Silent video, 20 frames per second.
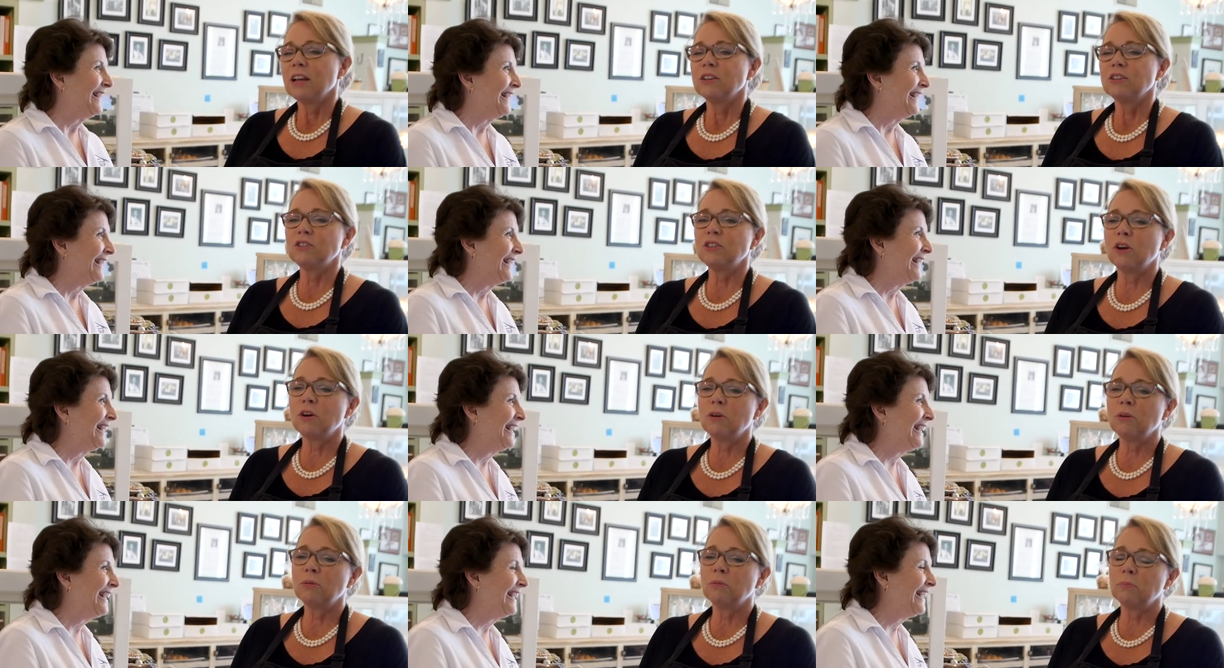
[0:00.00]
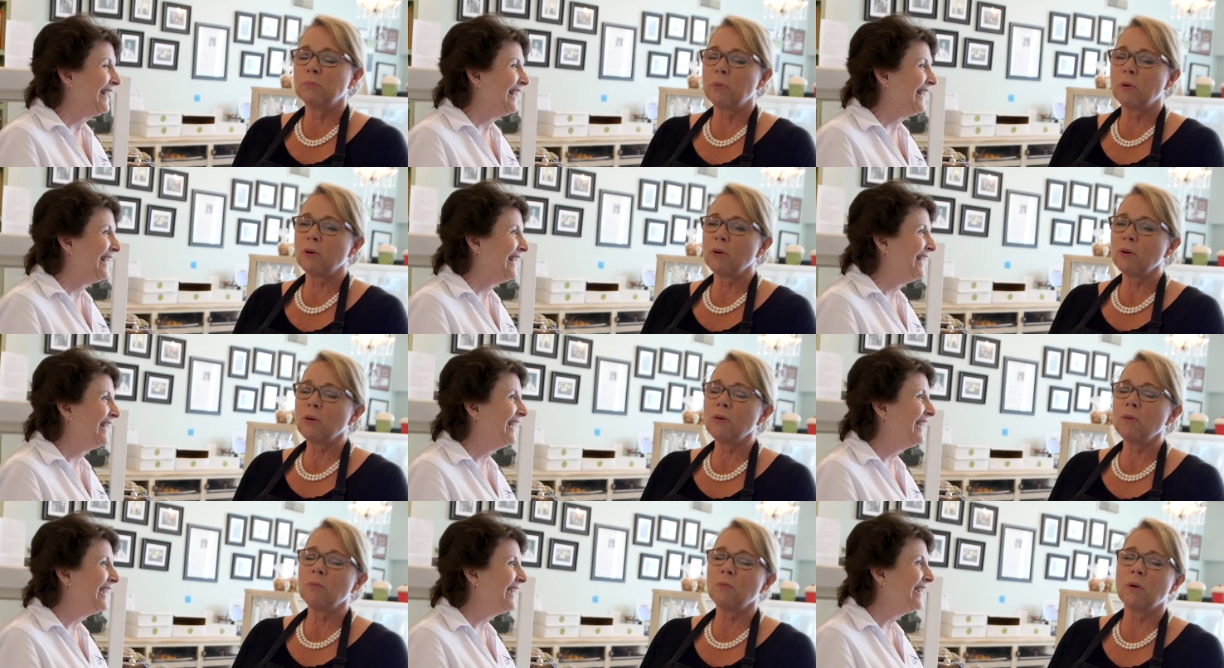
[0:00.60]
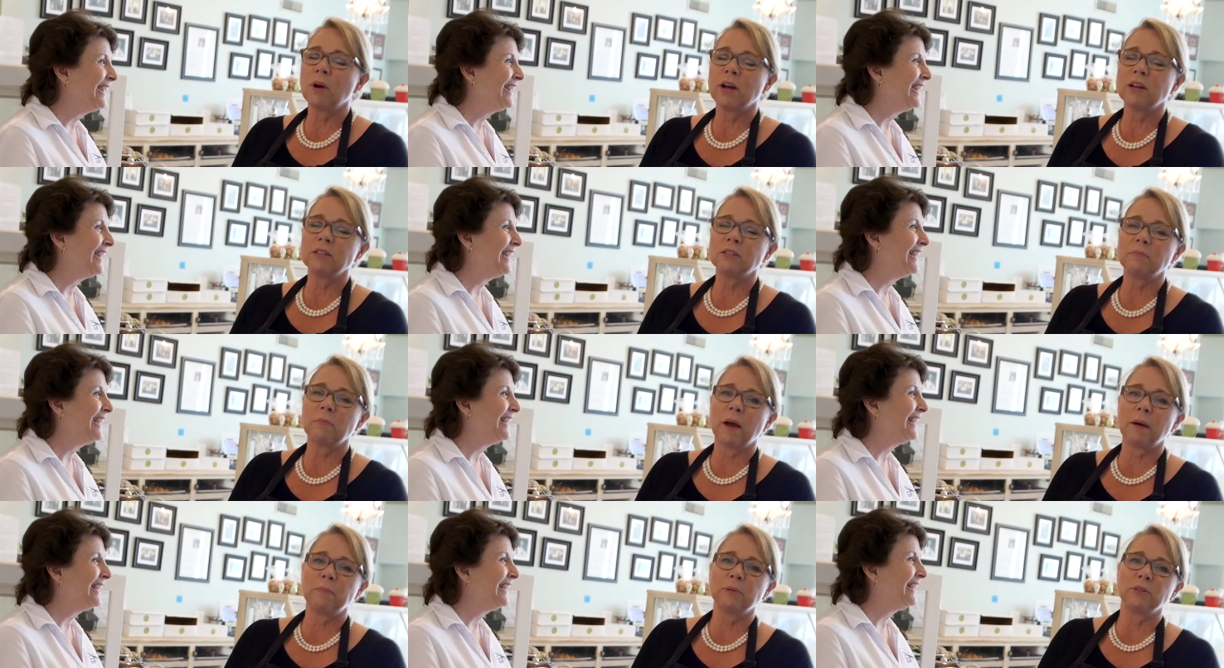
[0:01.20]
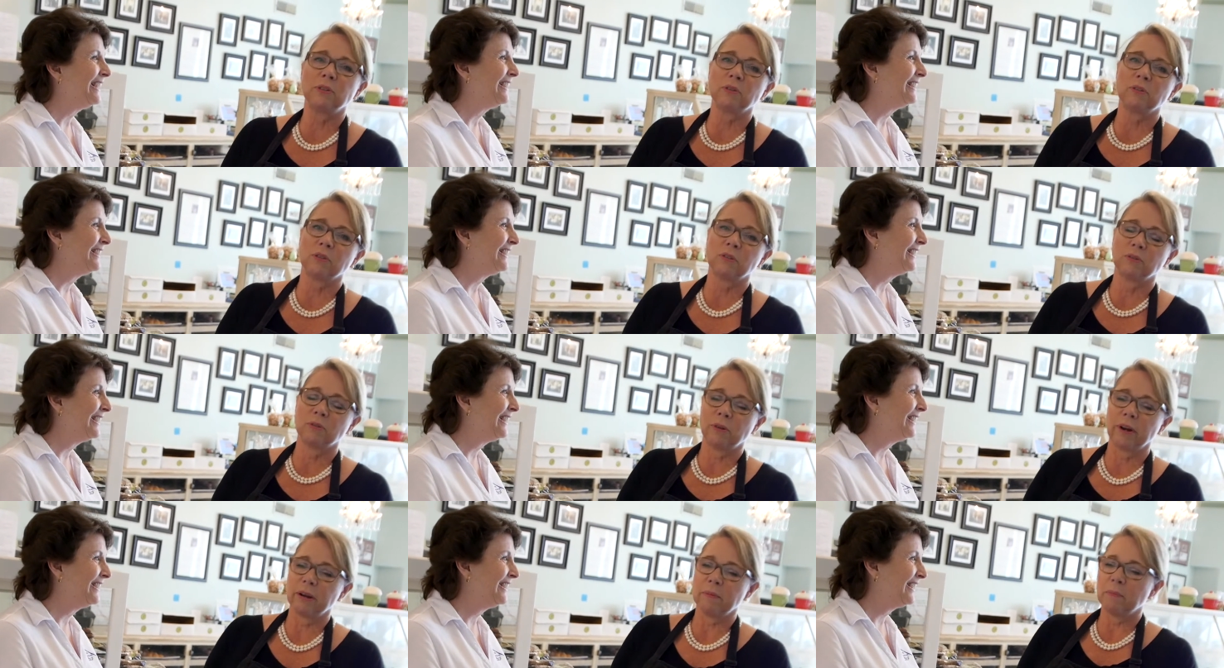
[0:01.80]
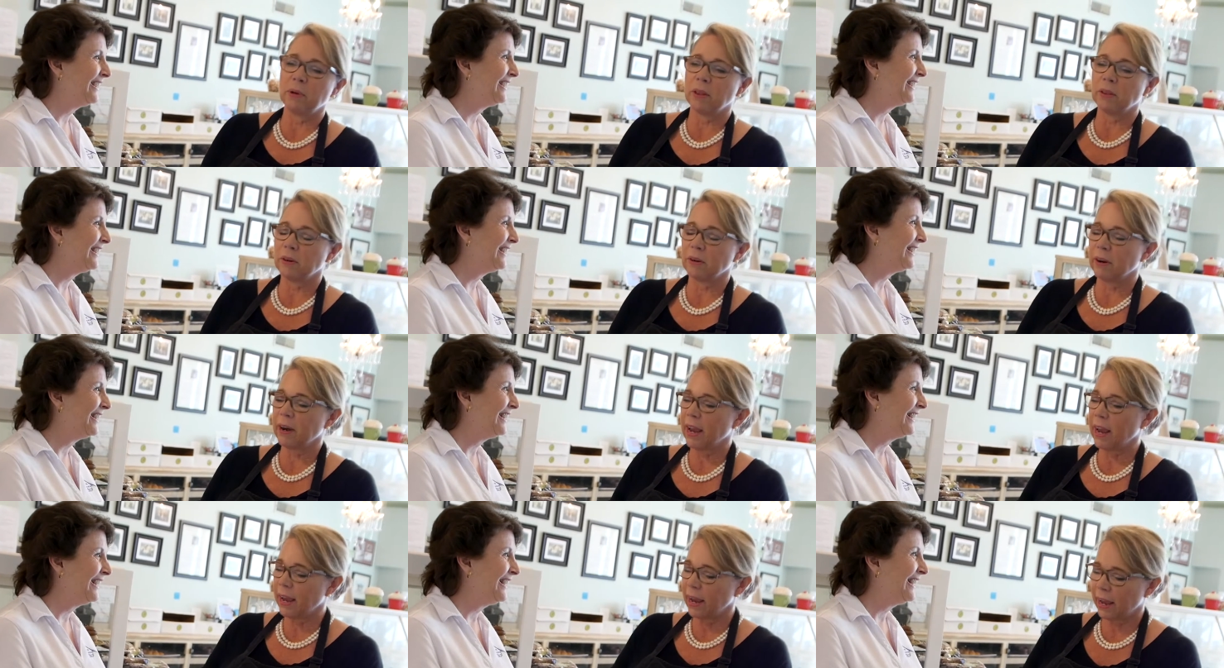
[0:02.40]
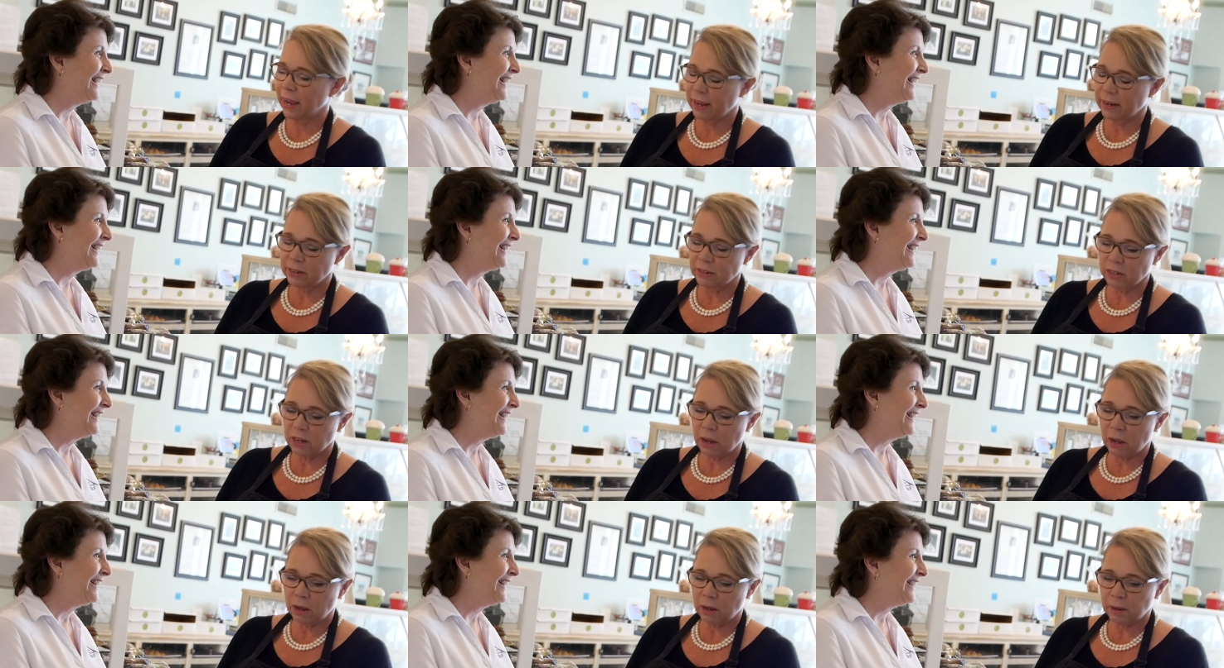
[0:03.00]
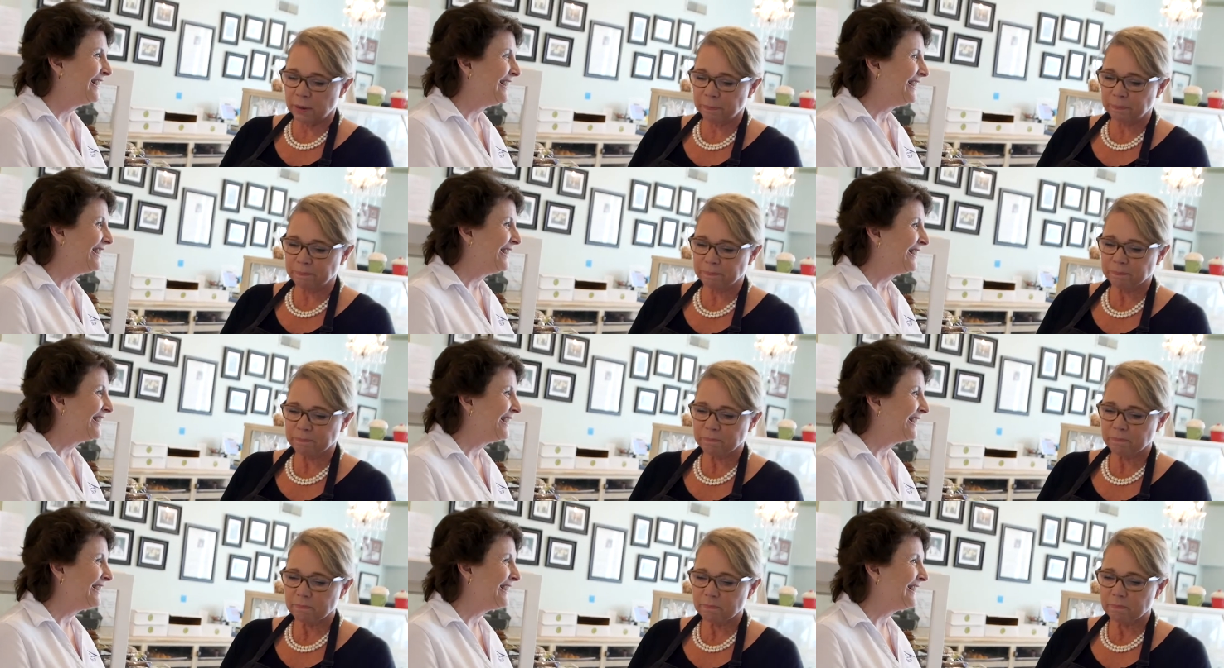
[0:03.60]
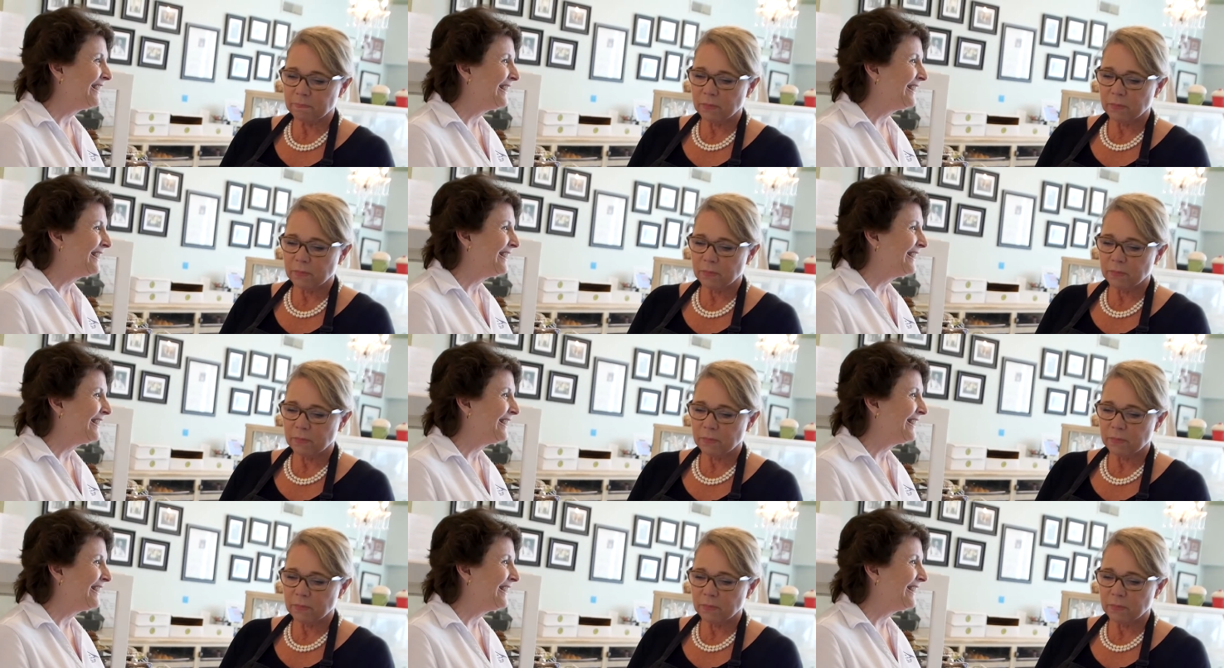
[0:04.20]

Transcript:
Speaker 1: So Pearl was my paternal grandmother, and um,